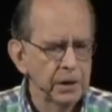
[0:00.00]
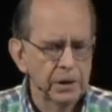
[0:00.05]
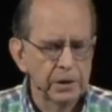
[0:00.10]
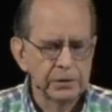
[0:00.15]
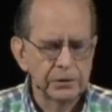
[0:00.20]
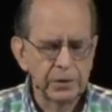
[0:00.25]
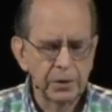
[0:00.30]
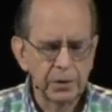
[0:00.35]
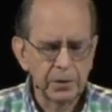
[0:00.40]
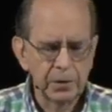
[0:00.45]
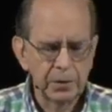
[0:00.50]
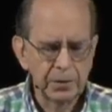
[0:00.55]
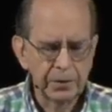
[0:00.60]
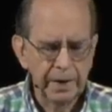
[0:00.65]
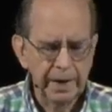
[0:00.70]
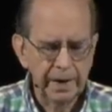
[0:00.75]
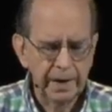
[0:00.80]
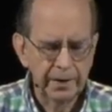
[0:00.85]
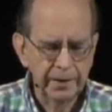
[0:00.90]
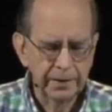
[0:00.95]
So
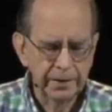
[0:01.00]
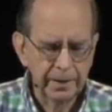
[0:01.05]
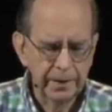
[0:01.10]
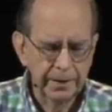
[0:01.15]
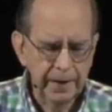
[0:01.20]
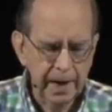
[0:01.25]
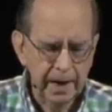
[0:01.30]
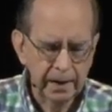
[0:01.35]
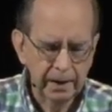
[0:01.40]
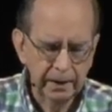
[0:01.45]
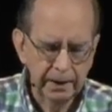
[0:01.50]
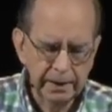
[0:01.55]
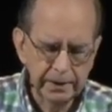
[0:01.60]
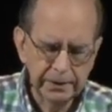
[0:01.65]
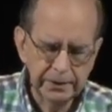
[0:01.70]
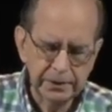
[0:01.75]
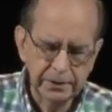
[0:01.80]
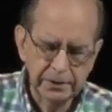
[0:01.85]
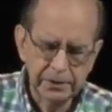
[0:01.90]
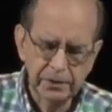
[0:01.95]
then that
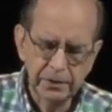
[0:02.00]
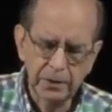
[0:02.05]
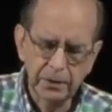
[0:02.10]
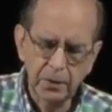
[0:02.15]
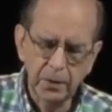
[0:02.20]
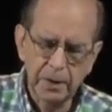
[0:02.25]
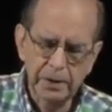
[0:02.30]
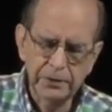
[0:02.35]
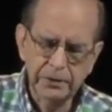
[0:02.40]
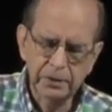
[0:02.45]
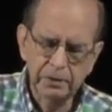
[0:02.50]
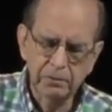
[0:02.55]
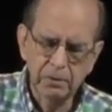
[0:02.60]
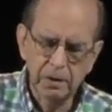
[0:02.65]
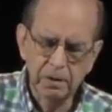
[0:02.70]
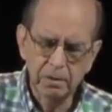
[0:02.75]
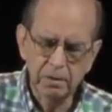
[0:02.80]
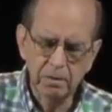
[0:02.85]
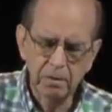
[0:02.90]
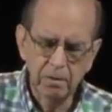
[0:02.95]
leads us to the question,
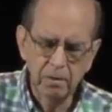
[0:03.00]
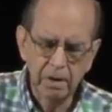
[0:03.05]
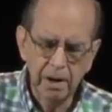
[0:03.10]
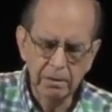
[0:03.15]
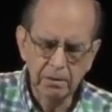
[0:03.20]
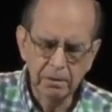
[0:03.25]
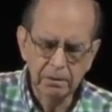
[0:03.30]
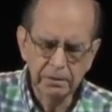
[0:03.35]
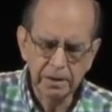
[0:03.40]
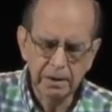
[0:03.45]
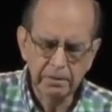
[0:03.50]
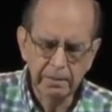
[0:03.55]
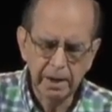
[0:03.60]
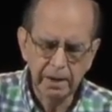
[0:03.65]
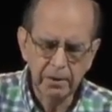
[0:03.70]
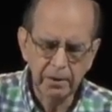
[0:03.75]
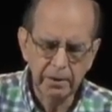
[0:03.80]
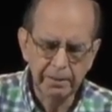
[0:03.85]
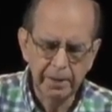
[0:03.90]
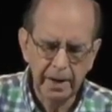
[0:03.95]
well, why won't that
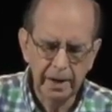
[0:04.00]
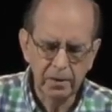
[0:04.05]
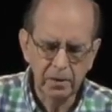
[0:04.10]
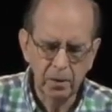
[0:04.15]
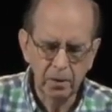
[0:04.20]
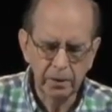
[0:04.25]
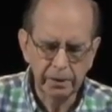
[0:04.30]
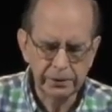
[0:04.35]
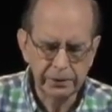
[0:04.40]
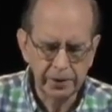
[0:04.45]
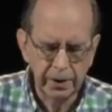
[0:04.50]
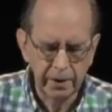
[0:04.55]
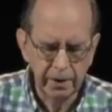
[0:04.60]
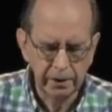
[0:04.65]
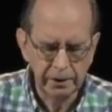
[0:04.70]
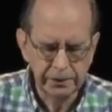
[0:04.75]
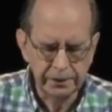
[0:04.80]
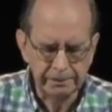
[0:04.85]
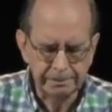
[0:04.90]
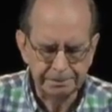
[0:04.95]
battery pack hold a
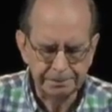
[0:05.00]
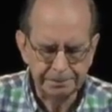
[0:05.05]
charge?